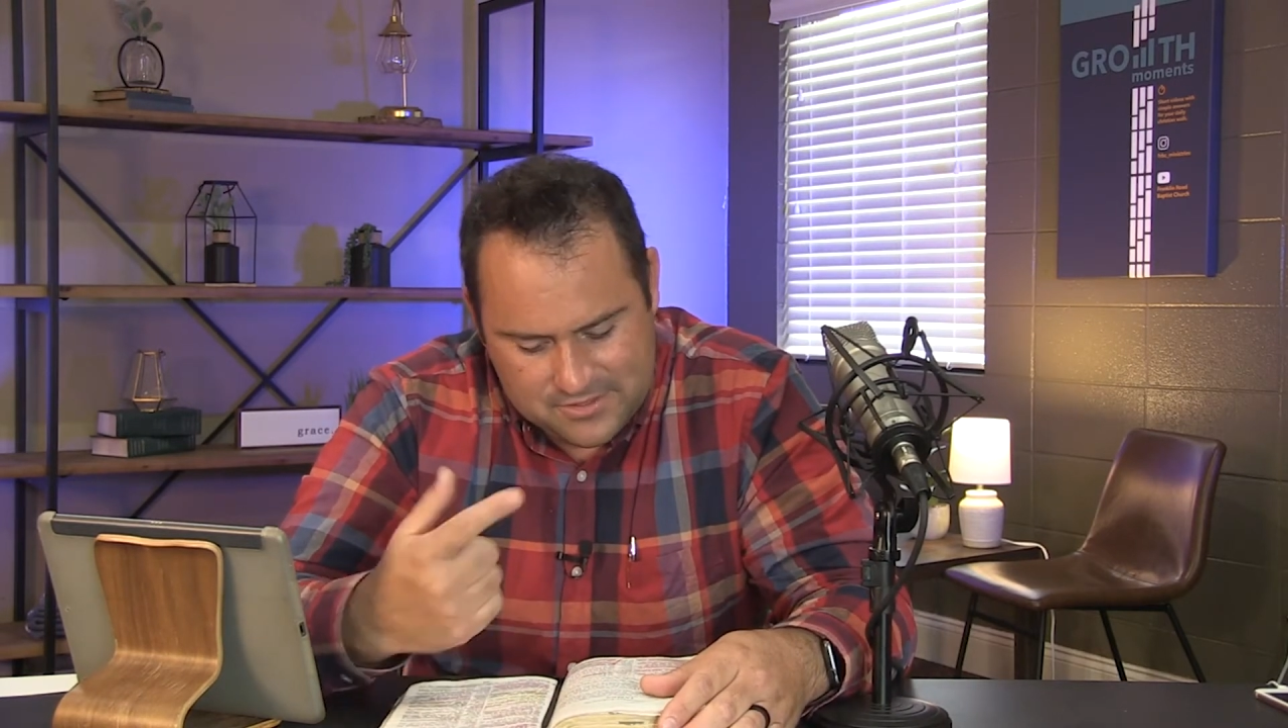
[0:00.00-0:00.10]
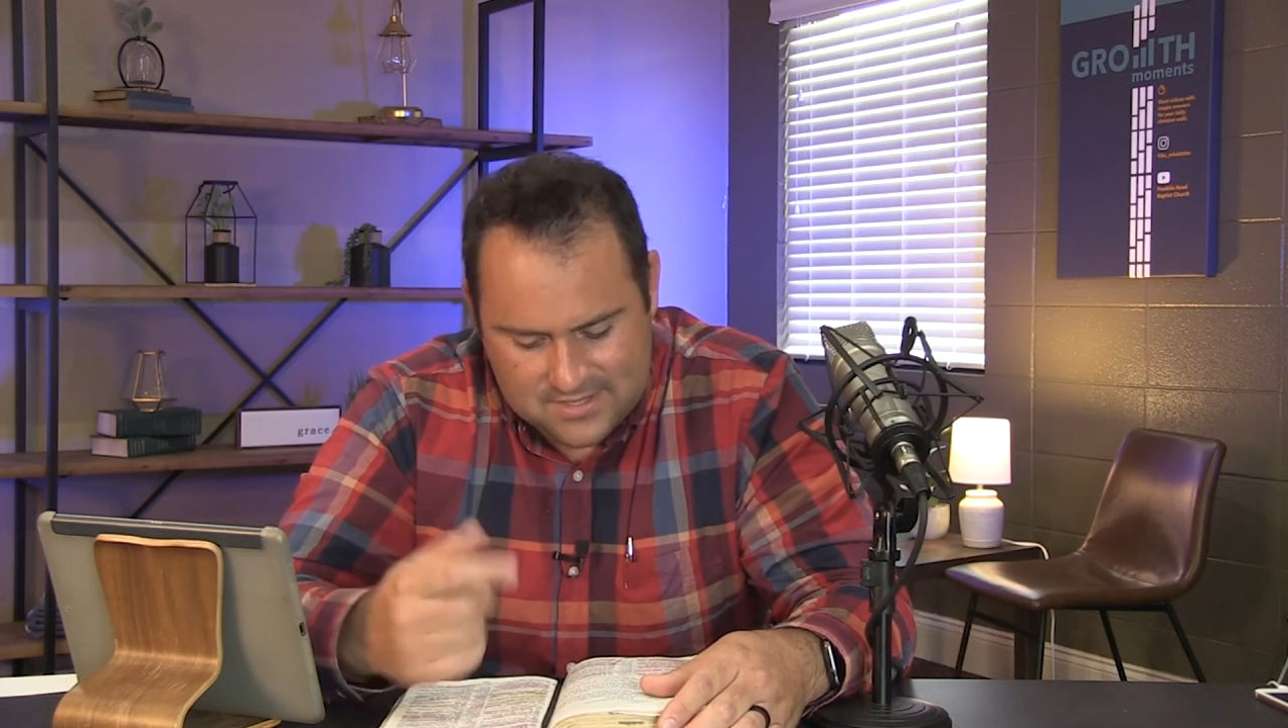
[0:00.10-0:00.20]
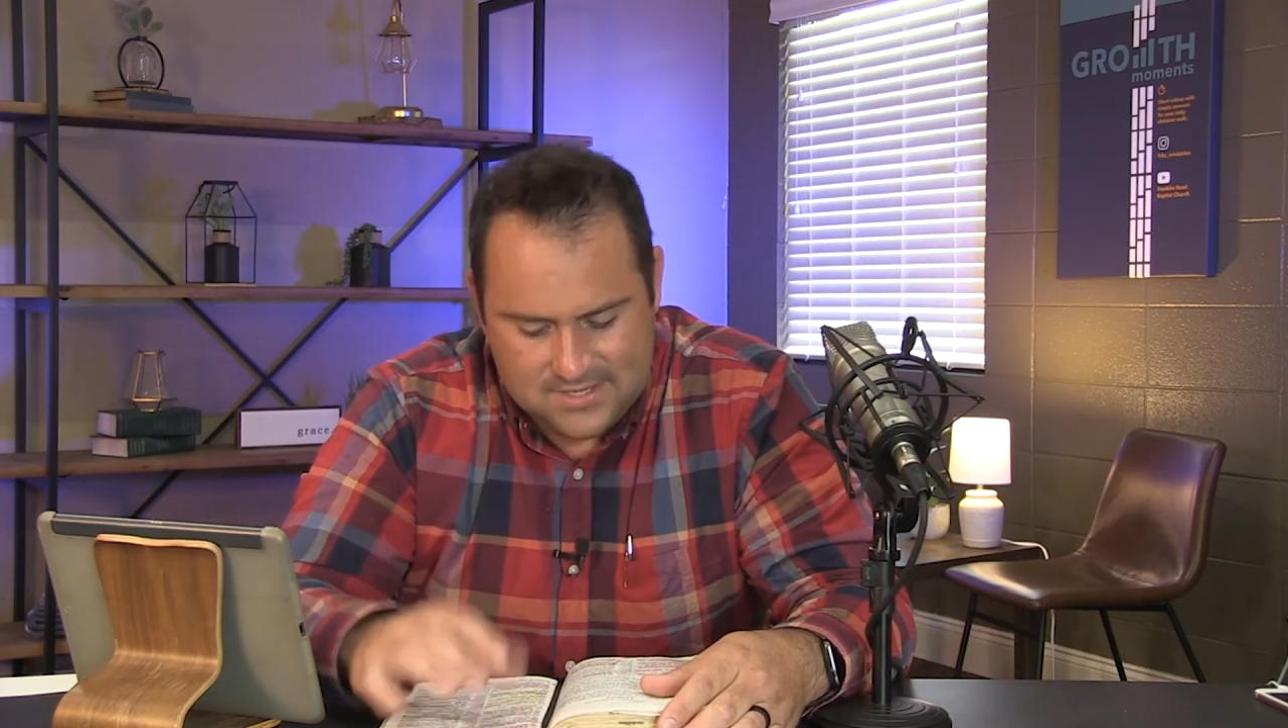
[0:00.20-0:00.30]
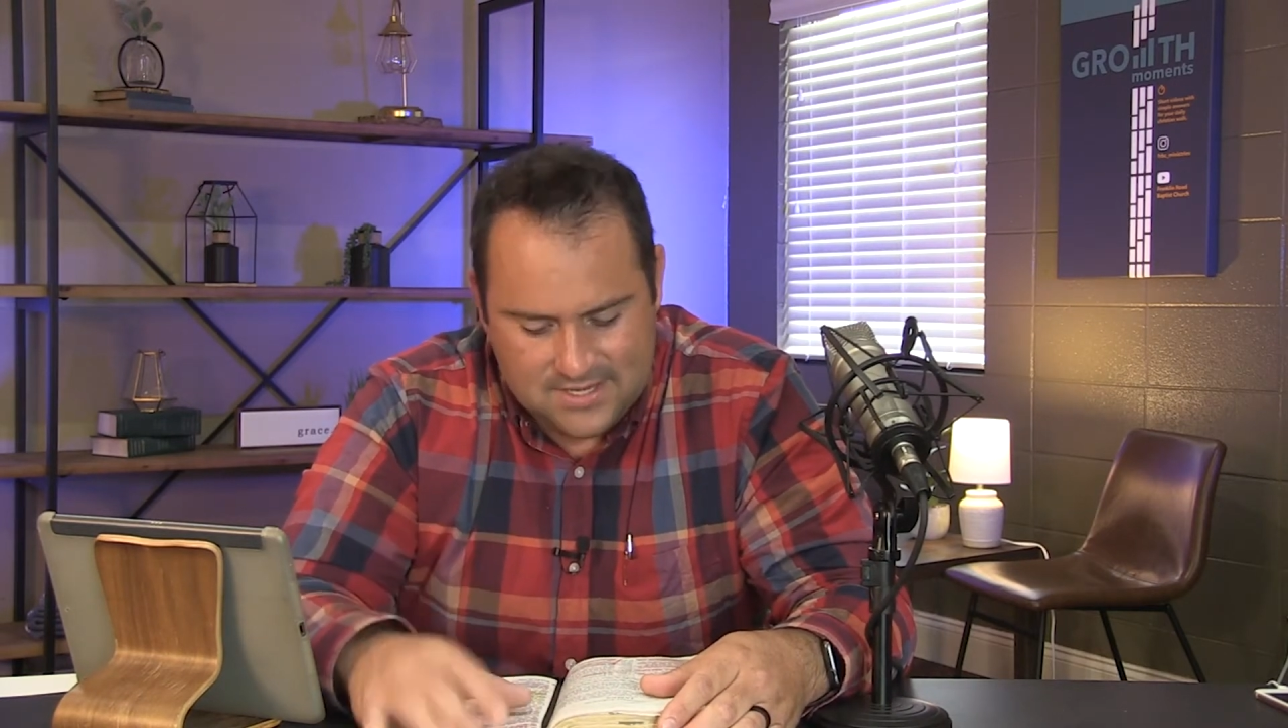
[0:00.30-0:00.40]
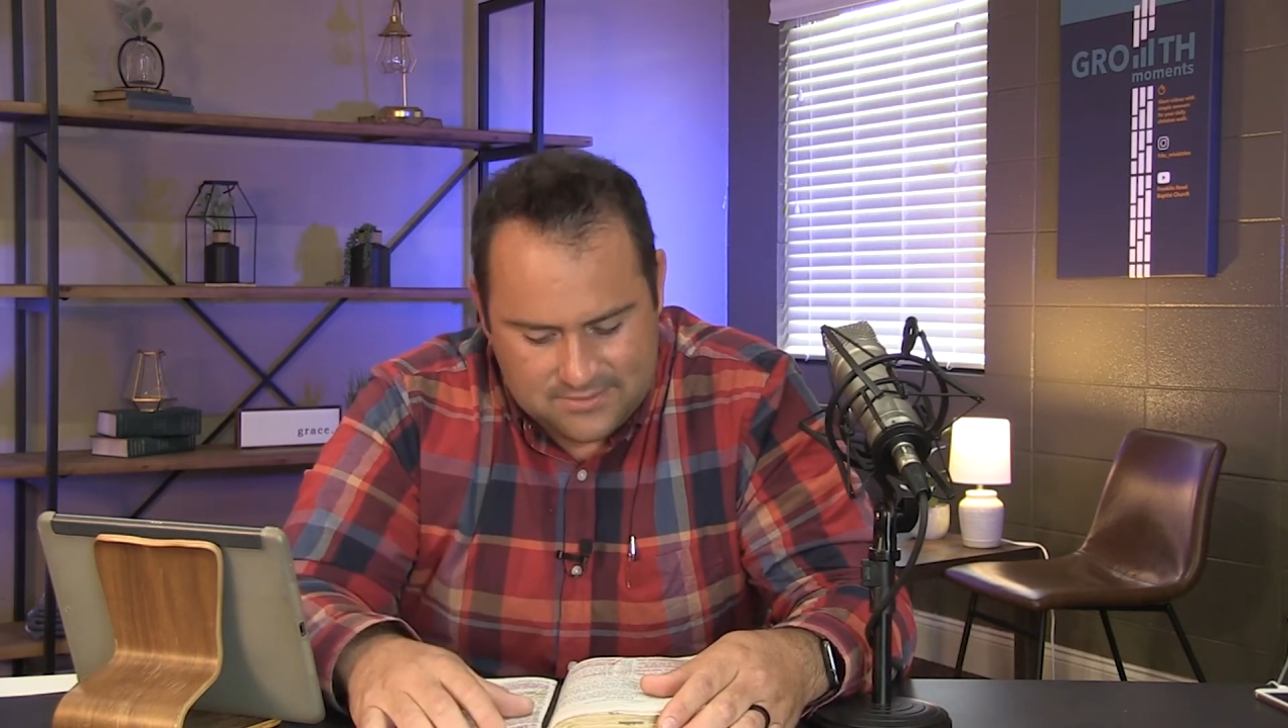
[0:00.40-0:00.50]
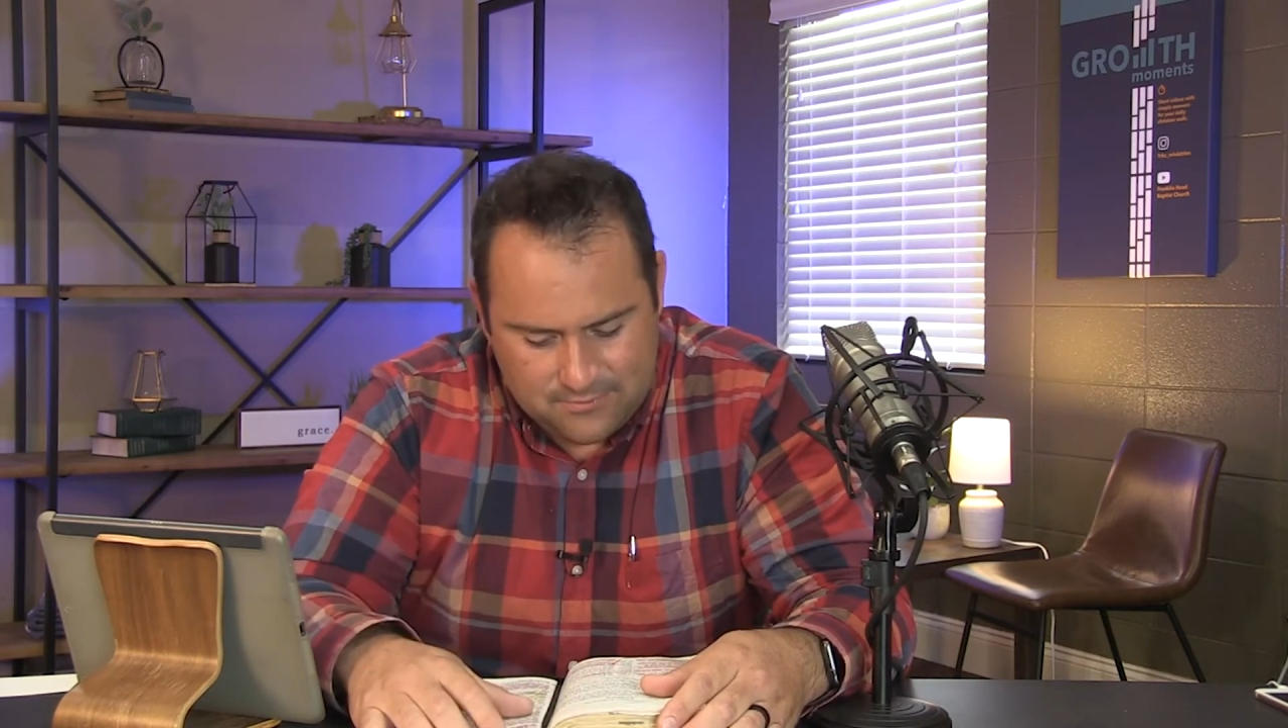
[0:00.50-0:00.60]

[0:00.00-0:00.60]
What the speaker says: It says this,